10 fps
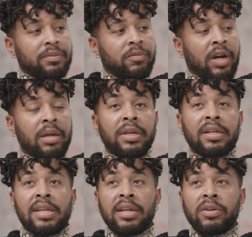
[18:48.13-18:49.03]
Right,
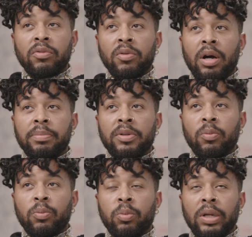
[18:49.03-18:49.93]
because I grew up
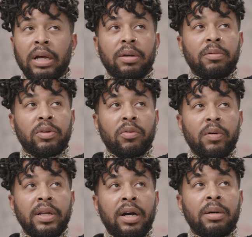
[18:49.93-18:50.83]

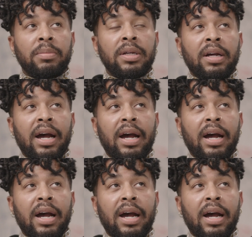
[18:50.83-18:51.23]
growing up,